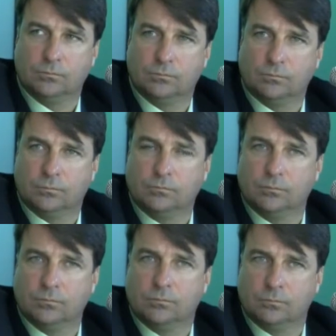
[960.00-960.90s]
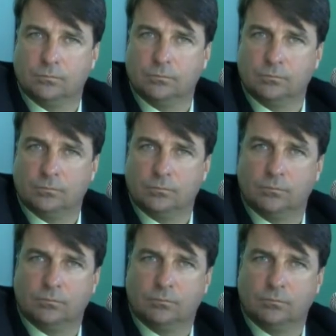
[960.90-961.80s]

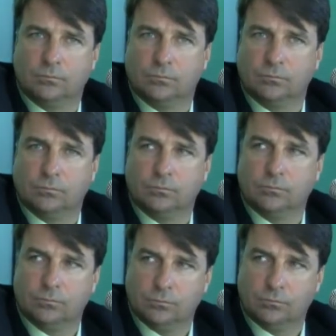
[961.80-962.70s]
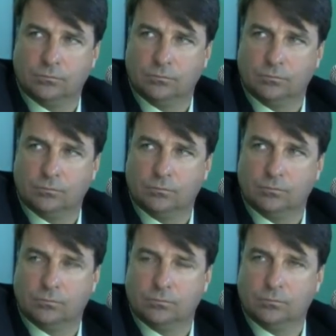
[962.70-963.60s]

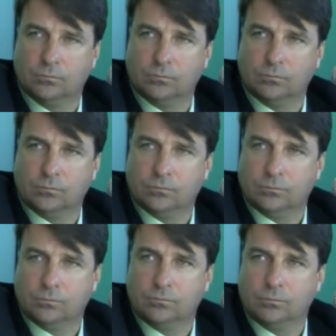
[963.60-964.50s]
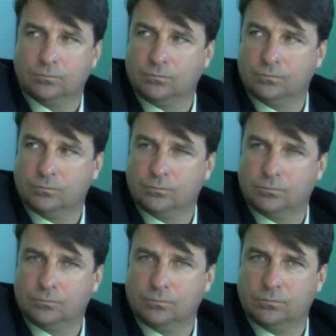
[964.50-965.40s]

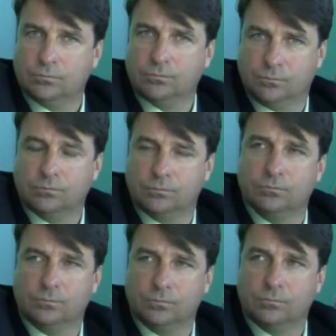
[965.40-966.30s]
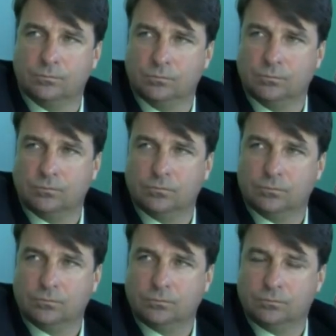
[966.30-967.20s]

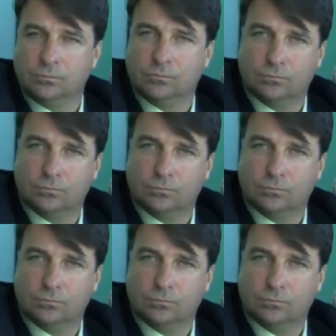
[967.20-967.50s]
This person isn't speaking.